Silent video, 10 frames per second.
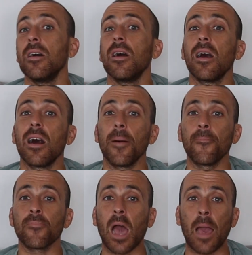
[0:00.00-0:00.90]

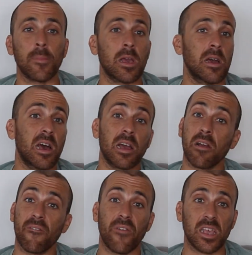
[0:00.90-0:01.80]
I'm a
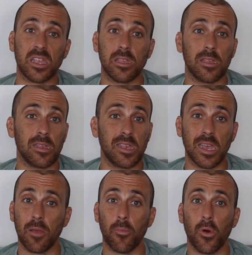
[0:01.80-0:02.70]
confessed
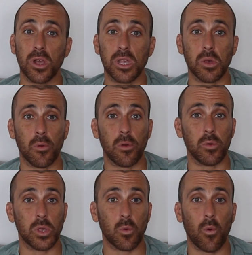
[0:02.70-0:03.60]
city boy, so it
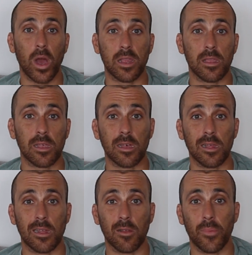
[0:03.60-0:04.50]
was quite a
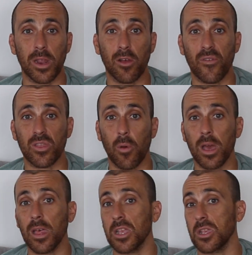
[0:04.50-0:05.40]
little bit of a
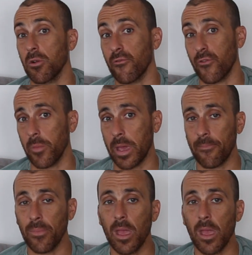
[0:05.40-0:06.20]
twilight zone for me.